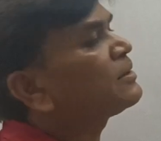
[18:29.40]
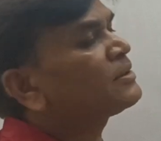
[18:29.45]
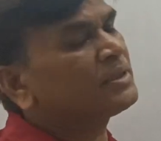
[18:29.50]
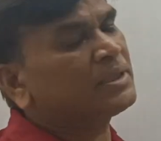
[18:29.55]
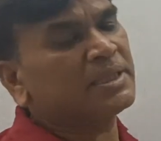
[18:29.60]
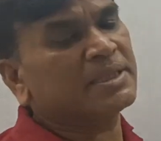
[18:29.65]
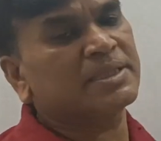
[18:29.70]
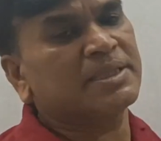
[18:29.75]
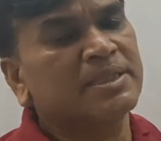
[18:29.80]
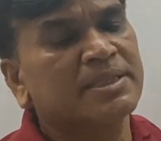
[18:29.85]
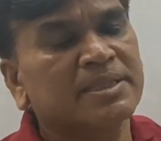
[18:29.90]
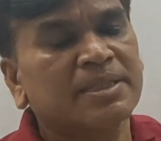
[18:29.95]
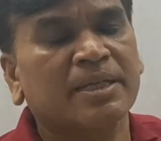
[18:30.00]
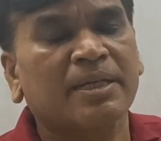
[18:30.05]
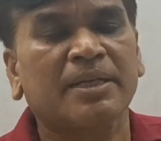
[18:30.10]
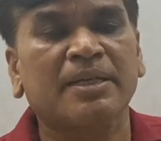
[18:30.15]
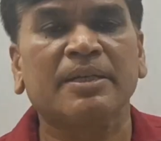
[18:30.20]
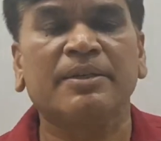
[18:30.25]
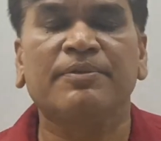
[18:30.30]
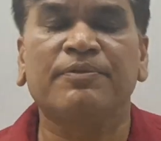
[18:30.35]
is
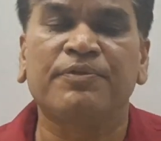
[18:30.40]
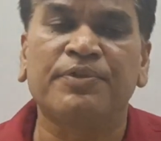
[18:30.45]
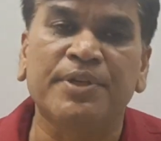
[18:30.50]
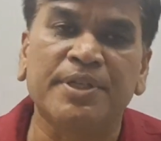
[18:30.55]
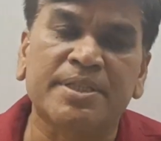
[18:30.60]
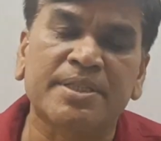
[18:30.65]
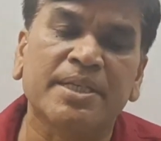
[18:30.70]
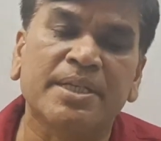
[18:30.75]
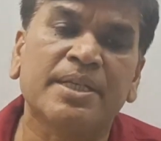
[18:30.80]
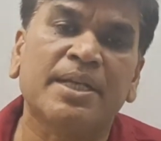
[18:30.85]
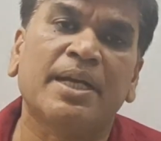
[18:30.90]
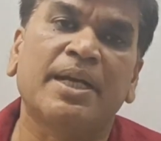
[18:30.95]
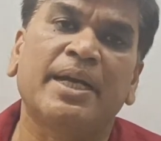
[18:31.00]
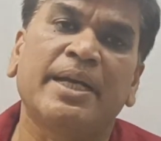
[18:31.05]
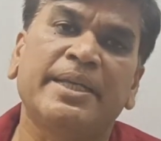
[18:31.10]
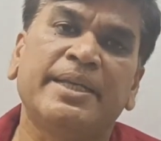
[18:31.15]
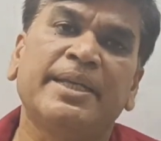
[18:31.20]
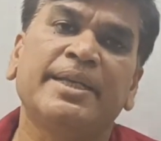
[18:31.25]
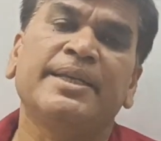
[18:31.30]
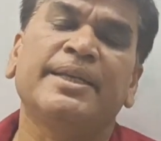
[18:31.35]
called Fisher
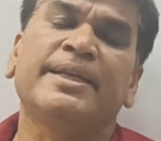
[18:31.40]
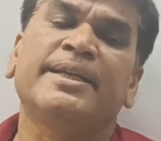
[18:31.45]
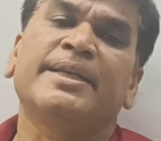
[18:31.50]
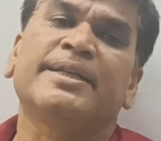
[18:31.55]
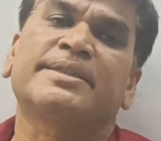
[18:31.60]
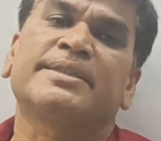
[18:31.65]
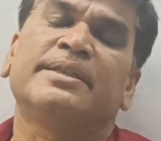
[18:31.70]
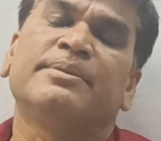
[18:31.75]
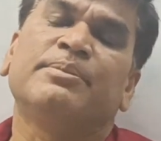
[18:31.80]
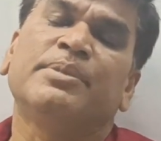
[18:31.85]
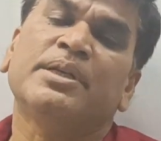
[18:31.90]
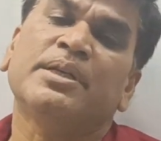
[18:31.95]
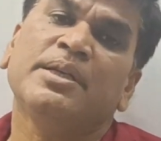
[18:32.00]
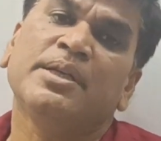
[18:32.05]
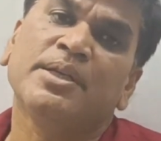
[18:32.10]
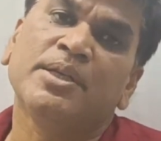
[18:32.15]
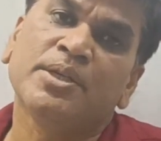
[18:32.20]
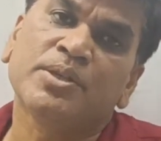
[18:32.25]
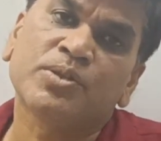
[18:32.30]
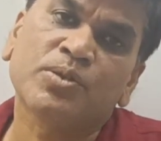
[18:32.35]
ideal index number.
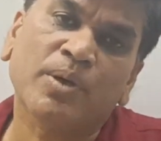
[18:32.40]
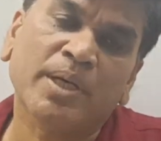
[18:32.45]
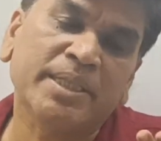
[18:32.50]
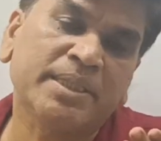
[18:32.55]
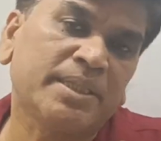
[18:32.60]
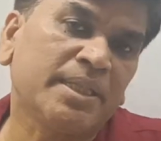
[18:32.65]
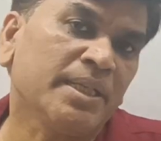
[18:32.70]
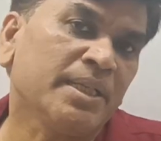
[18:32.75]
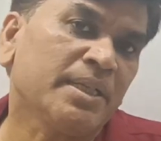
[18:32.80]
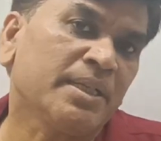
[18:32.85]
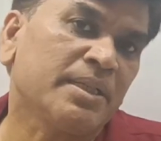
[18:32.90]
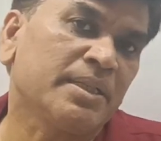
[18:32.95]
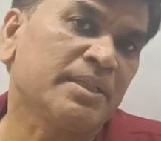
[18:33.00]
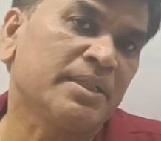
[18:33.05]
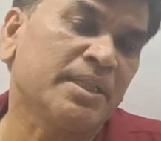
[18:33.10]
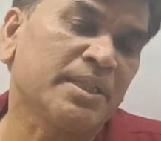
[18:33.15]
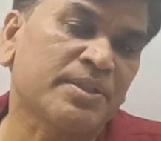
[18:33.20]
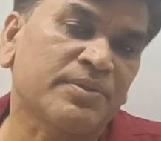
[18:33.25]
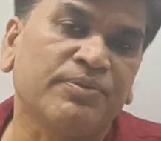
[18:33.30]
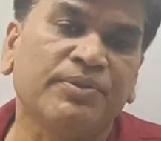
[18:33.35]
So I think
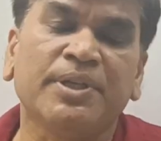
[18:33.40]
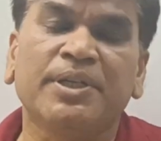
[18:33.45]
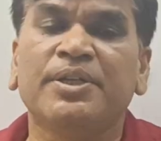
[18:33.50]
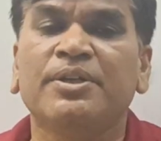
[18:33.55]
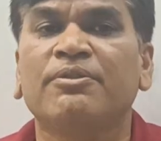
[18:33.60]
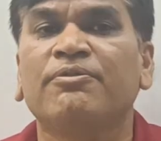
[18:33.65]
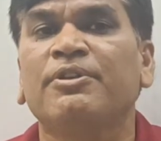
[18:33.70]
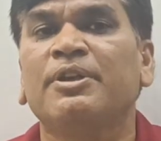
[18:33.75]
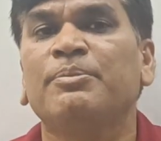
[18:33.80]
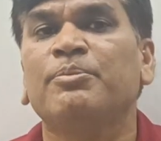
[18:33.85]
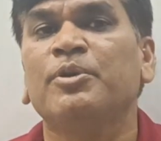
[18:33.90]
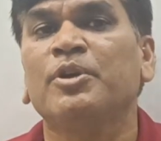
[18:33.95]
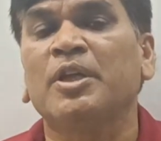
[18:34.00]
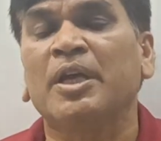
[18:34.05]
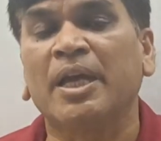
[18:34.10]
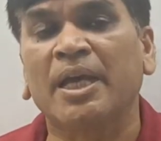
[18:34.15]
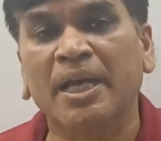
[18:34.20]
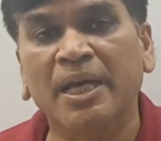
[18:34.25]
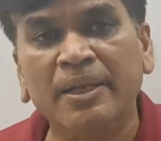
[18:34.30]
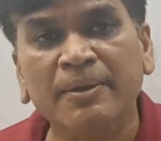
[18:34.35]
this video will be
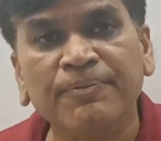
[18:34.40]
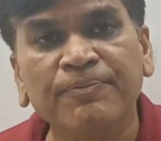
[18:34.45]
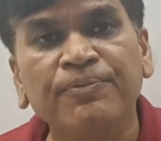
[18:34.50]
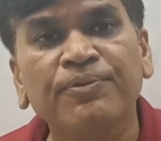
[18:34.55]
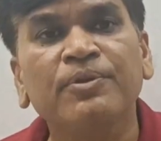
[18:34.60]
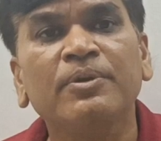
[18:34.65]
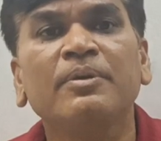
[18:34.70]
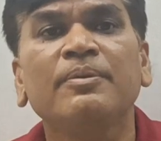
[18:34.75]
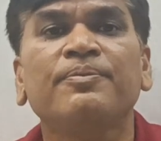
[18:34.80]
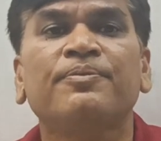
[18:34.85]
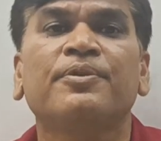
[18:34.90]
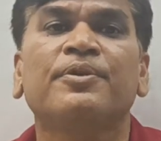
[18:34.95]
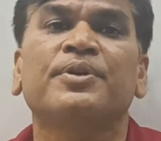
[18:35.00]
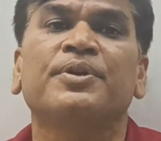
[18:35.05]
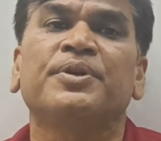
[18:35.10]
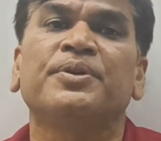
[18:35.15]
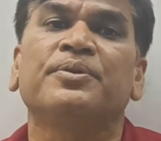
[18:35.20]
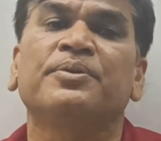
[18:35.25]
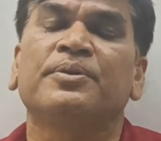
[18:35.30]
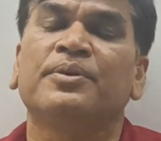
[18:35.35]
helpful for
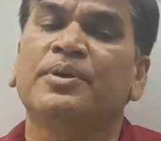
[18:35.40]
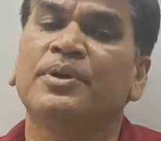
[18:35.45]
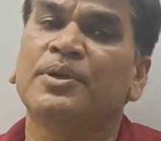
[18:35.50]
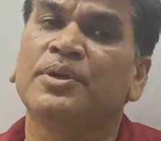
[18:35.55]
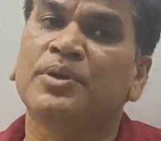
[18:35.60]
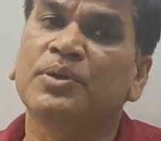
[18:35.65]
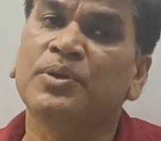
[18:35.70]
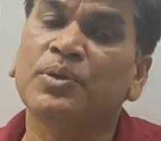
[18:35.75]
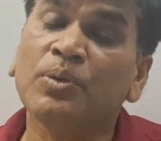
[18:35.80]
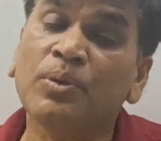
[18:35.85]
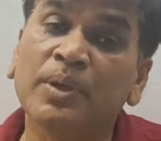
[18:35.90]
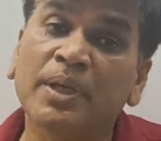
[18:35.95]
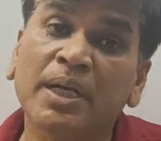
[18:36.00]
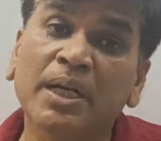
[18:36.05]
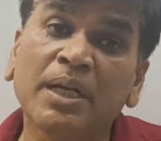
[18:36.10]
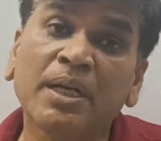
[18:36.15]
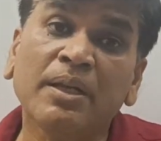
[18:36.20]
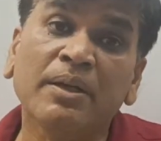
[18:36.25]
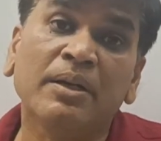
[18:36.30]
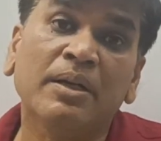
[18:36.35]
you to
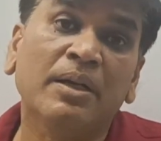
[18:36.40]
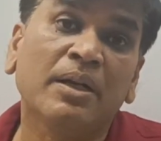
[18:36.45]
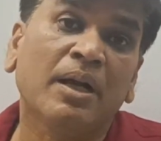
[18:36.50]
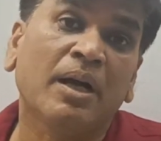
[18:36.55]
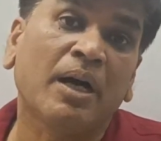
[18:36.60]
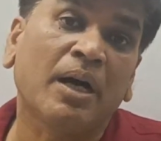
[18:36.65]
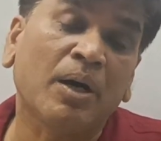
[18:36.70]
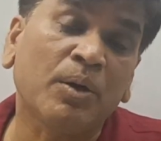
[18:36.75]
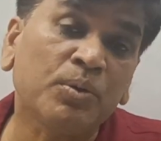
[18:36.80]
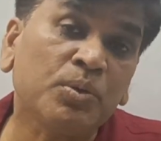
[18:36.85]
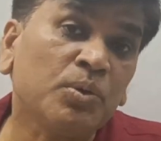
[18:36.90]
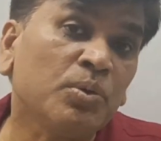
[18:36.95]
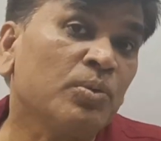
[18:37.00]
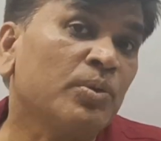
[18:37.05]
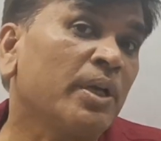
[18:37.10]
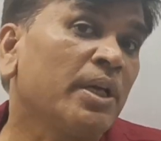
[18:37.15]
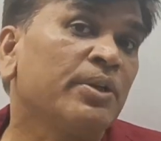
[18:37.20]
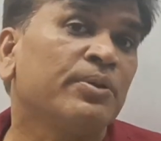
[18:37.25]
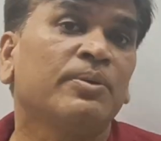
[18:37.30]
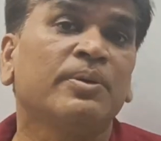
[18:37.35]
learn how to
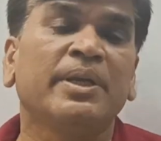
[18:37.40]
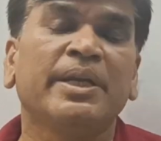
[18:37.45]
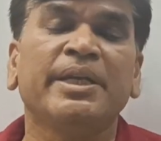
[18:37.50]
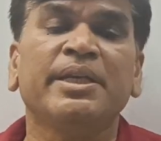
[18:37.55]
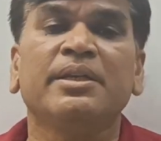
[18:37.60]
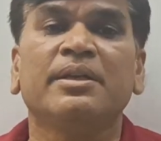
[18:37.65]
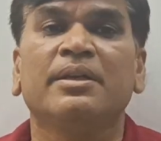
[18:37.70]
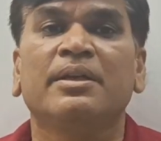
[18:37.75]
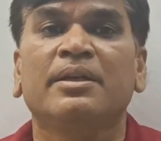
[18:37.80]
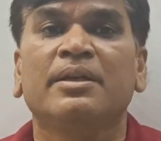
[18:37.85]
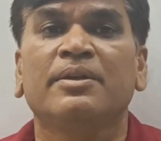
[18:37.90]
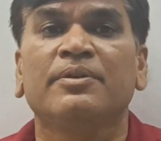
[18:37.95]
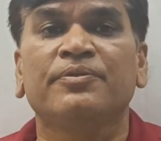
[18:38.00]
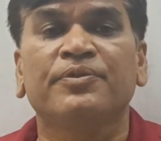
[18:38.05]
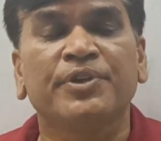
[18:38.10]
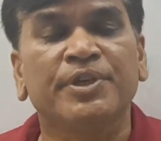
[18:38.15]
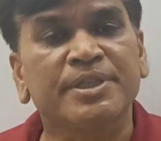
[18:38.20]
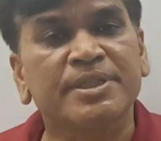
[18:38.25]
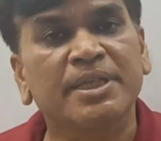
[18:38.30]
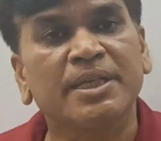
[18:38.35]
calculate
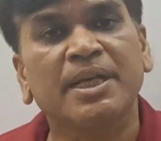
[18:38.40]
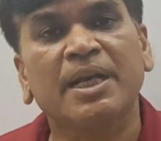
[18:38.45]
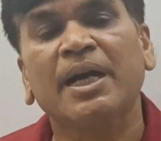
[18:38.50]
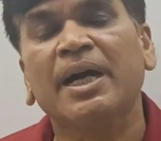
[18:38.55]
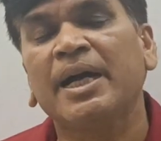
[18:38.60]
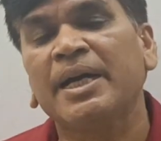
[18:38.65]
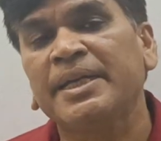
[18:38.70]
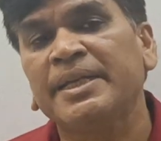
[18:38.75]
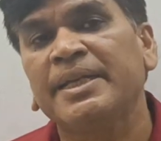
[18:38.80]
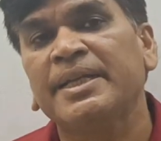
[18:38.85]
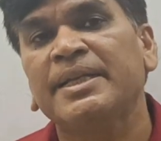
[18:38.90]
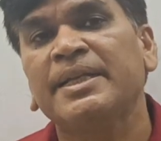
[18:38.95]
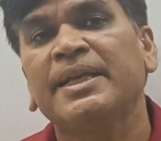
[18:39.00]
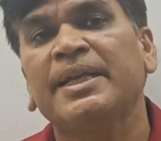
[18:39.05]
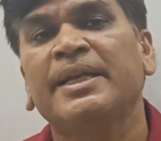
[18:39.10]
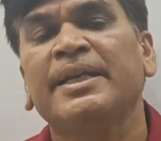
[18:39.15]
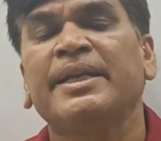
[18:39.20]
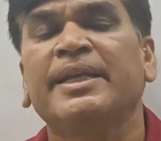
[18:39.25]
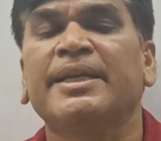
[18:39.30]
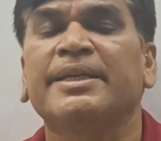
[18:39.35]
Fisher ideal
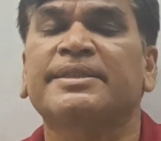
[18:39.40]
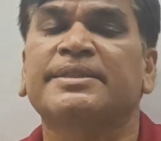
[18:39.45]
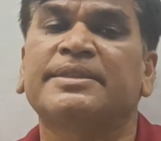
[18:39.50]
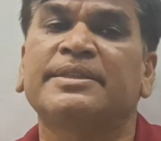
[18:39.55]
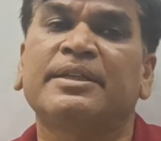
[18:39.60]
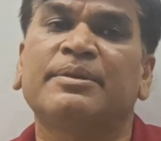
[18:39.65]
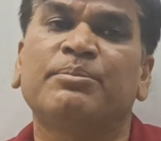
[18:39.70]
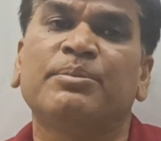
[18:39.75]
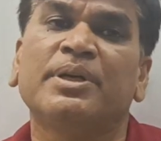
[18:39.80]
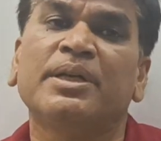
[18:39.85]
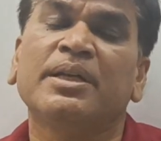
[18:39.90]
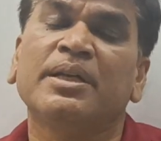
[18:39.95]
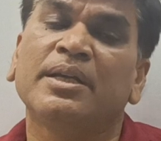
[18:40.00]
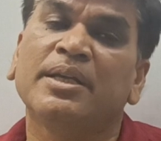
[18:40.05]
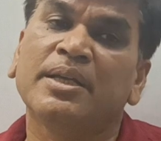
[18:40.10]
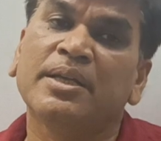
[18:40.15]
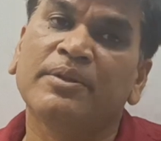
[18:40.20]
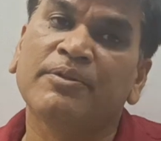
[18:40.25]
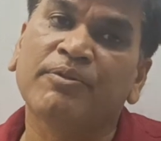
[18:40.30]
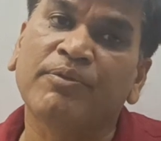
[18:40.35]
index number.
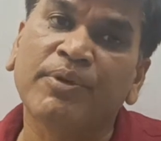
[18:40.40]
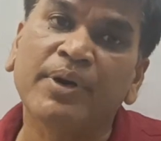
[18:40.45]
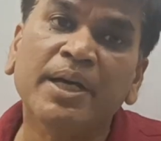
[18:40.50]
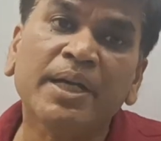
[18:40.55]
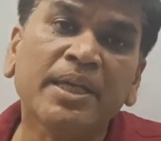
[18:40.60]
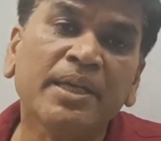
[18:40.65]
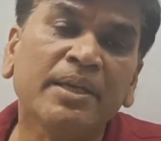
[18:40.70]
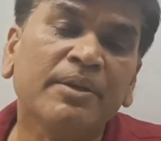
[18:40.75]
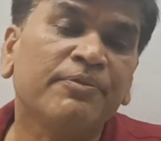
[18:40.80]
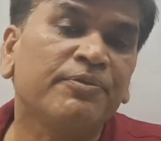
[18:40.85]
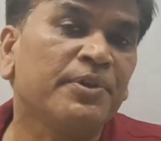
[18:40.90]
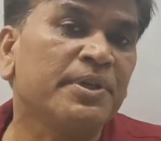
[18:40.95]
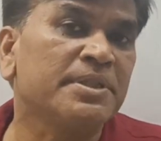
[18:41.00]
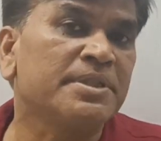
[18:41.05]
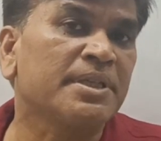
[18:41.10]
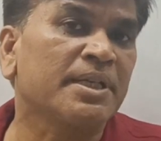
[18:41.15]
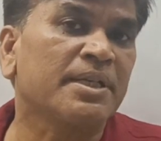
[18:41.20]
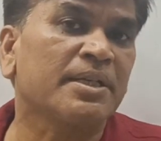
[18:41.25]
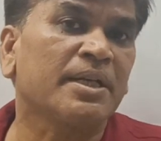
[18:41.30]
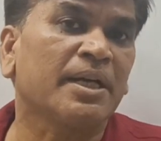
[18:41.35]
Why
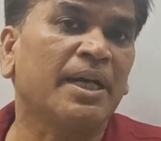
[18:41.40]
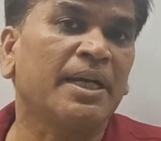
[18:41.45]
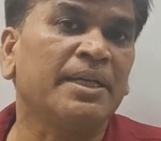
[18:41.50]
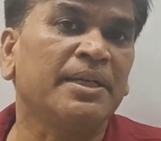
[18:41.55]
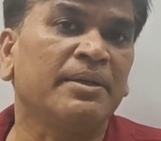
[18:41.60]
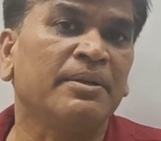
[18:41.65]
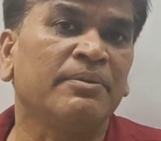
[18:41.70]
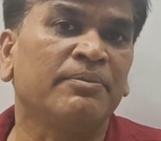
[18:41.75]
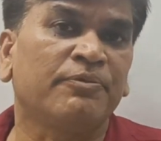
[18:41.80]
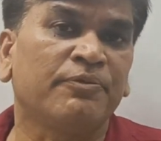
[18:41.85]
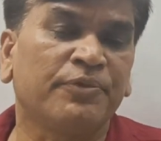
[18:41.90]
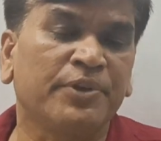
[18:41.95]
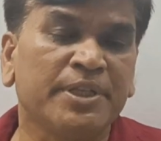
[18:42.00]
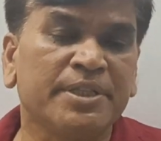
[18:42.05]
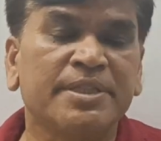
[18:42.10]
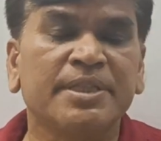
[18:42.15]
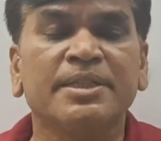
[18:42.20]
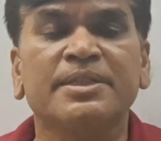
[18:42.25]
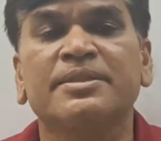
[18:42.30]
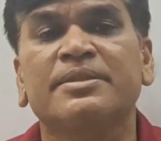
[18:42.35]

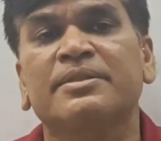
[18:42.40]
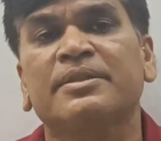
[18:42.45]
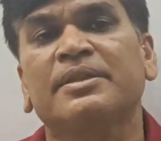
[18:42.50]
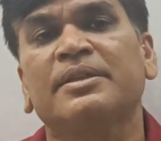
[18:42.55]
Fisher's